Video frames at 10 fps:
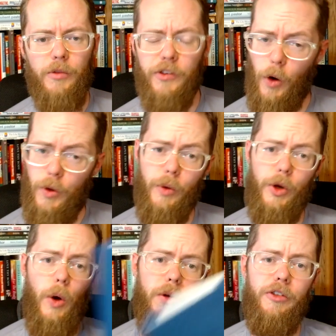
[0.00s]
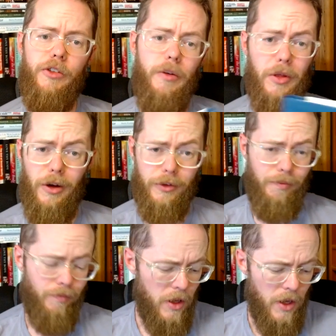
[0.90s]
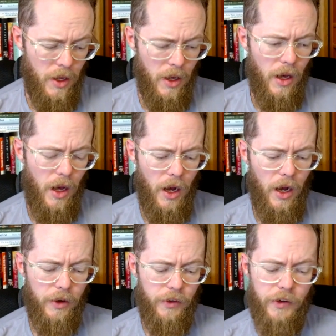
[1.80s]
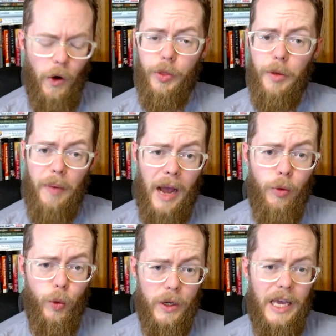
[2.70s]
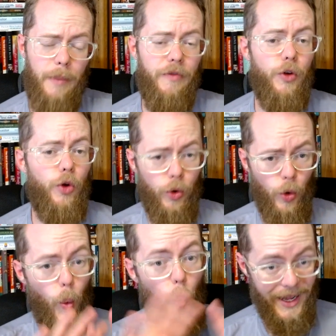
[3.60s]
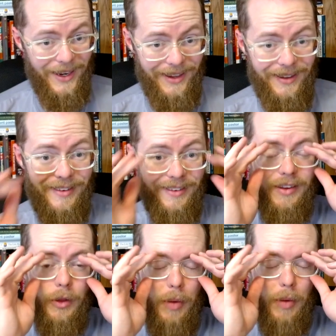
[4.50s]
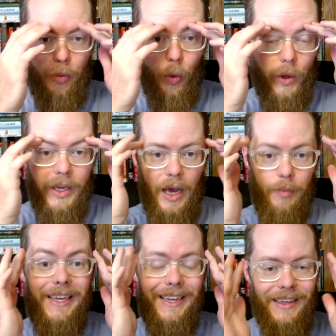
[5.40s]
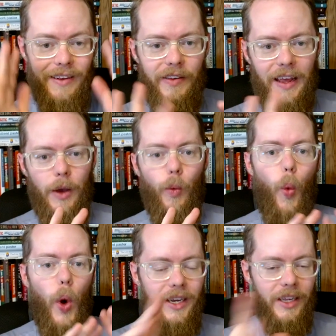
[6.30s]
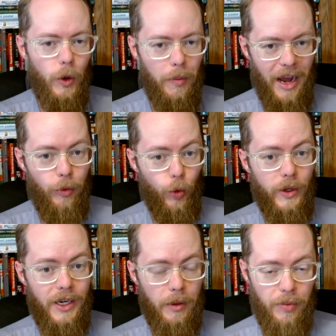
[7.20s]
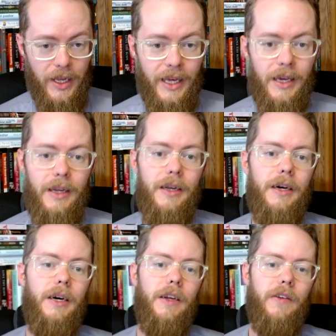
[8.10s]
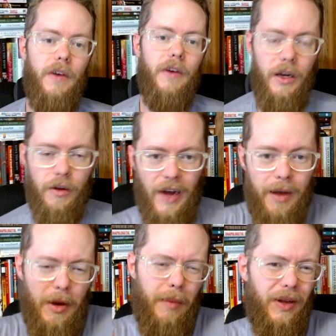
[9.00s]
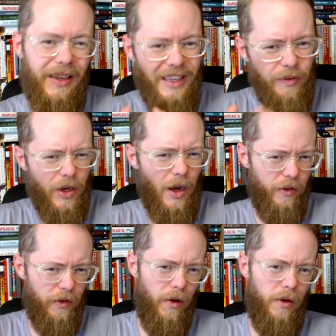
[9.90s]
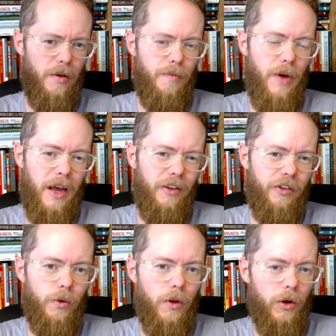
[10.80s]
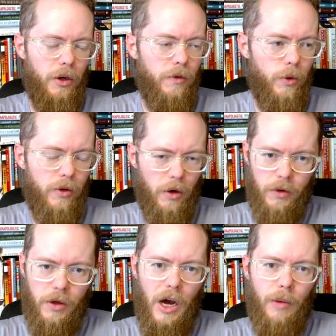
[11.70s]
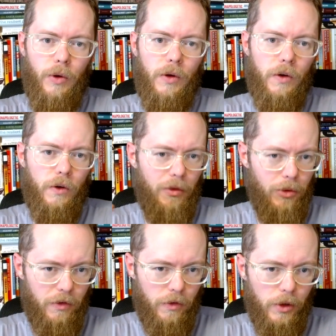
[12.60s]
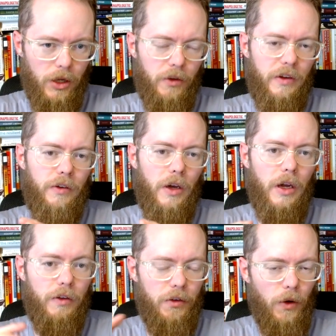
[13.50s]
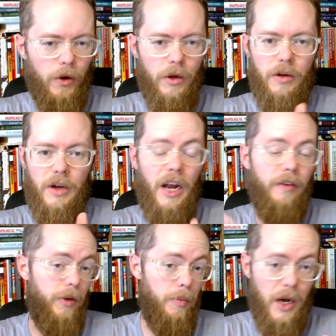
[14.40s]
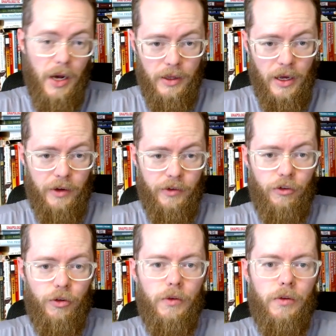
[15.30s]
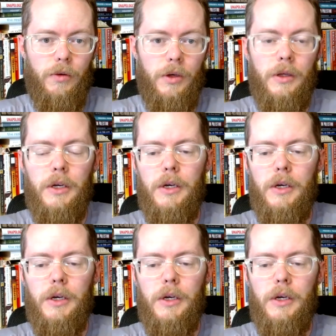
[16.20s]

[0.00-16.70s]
So here we go. Let me just give you my thoughts. So the Bible recap, if you don't know what it is, the Bible recap, it is a one-year Bible reading plan. It's kind of, I believe it got started, I listened to a long interview with Leigh Cobble and heard some of the story. It sounds like it got started kind of as a podcast that she was doing.